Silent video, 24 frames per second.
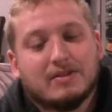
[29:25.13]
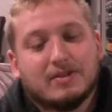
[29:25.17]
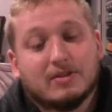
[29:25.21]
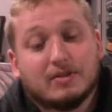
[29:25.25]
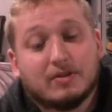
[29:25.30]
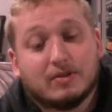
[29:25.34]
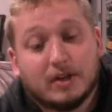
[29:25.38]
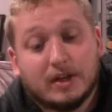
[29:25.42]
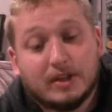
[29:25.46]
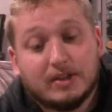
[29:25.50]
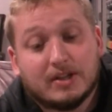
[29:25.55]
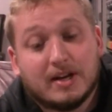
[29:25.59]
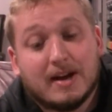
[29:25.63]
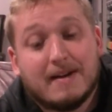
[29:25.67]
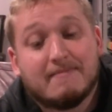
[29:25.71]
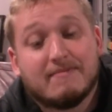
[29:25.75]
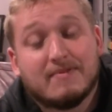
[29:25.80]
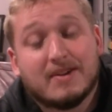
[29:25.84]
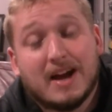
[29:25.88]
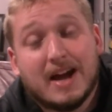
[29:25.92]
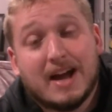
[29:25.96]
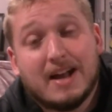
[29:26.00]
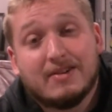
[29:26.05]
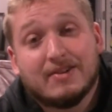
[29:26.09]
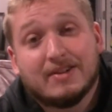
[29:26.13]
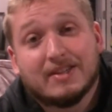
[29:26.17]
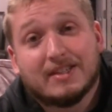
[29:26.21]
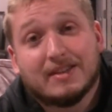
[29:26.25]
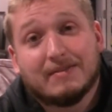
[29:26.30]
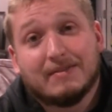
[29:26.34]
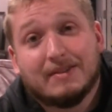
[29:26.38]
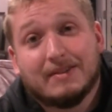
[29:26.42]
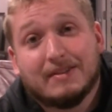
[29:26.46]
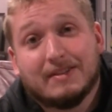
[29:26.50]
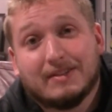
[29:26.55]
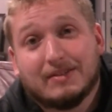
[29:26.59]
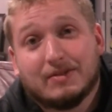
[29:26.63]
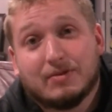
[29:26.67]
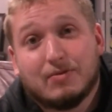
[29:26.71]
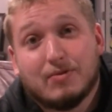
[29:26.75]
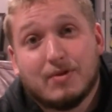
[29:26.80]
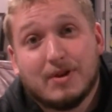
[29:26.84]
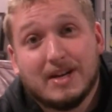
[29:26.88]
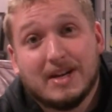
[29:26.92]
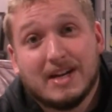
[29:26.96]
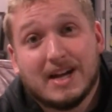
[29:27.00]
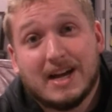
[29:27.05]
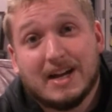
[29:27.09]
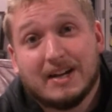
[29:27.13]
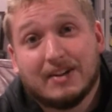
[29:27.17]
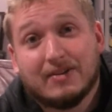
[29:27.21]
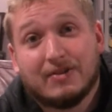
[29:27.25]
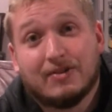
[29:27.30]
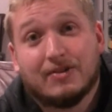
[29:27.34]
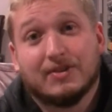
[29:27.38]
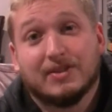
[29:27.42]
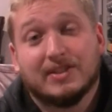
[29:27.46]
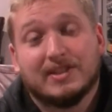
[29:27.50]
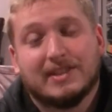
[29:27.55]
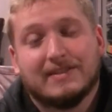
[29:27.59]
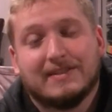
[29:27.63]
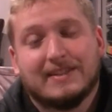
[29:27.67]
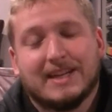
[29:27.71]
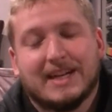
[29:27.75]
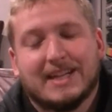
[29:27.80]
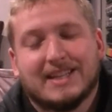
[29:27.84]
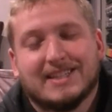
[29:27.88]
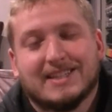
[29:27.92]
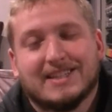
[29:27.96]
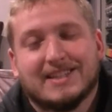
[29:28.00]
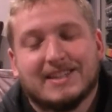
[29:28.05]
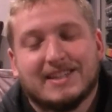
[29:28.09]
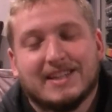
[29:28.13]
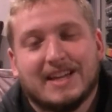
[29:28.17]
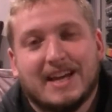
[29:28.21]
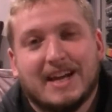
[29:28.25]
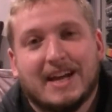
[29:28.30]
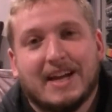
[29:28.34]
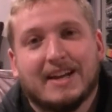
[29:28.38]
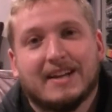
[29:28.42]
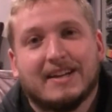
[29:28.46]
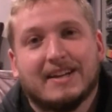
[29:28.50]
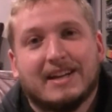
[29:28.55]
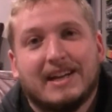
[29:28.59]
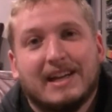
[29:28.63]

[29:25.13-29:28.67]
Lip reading: So great job for Hendricks. I mean, 29 goals. I mean, that's insane.